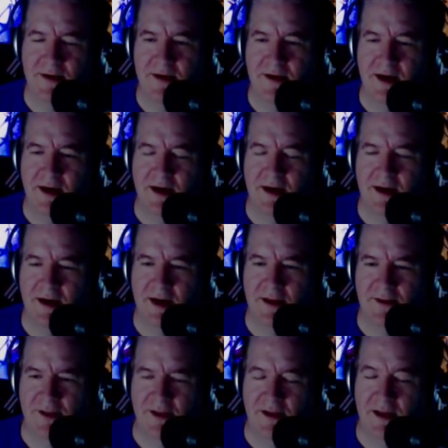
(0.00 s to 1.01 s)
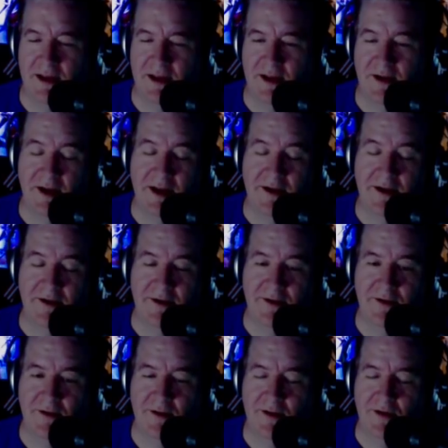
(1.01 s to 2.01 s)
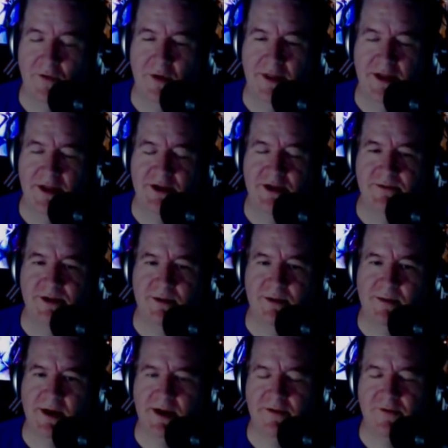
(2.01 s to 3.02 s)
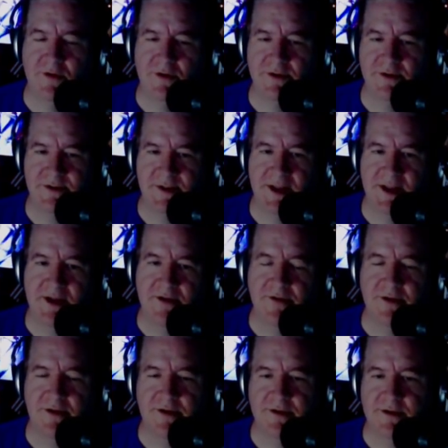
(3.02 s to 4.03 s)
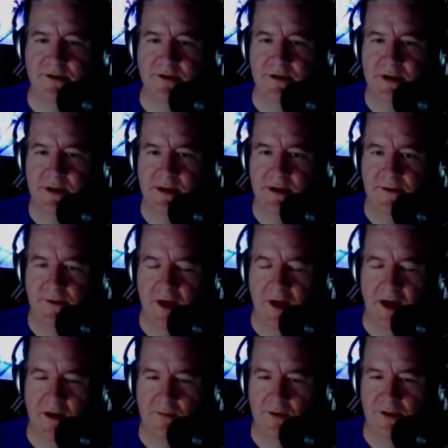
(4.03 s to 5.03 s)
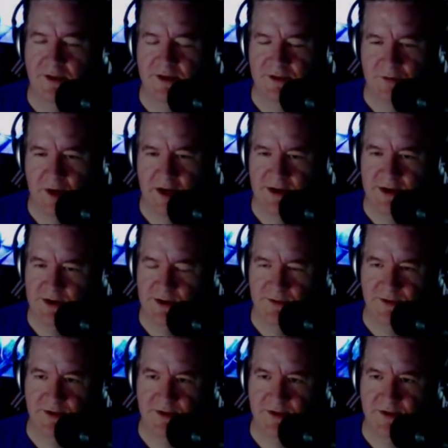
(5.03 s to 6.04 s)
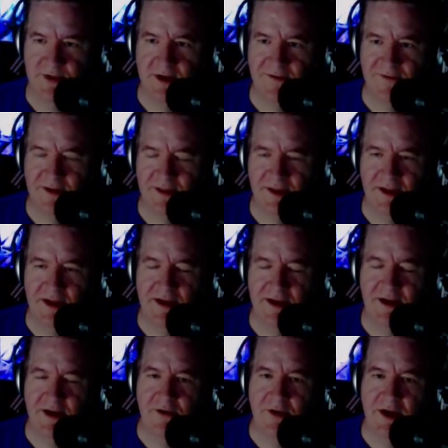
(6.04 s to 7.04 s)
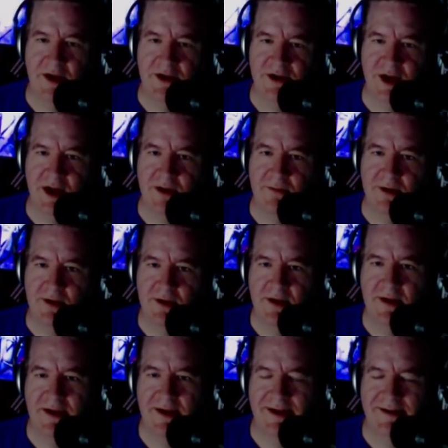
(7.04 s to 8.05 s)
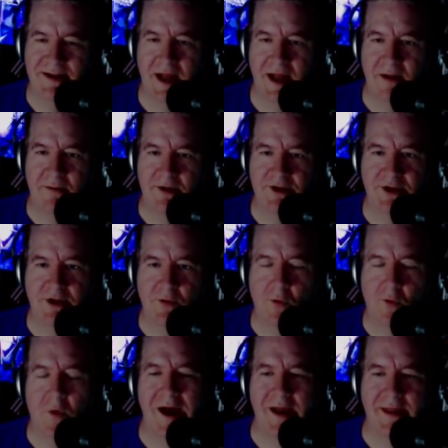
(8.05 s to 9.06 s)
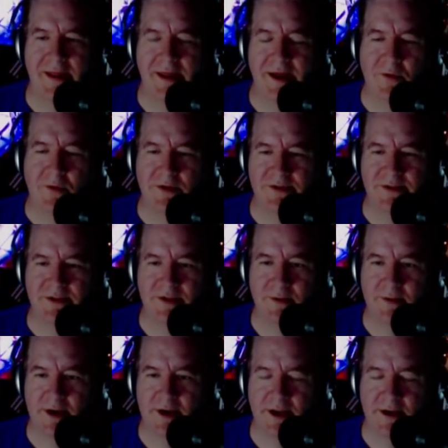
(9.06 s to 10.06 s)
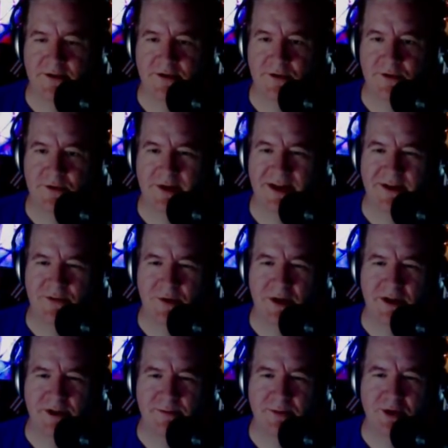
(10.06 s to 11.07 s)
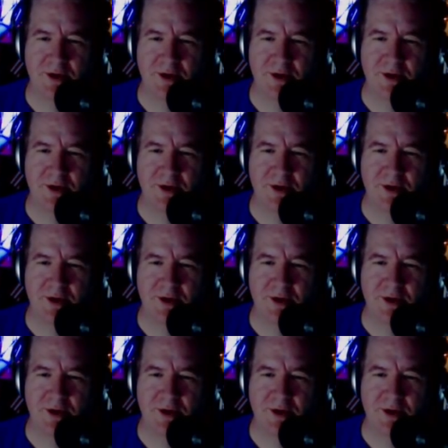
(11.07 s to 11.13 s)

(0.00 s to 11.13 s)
I think, and the one that jumps to mind, of course, is Thinker Thunker with his ratios and stuff. I think he did a great job establishing why that wasn't somebody in a suit, as well as Bill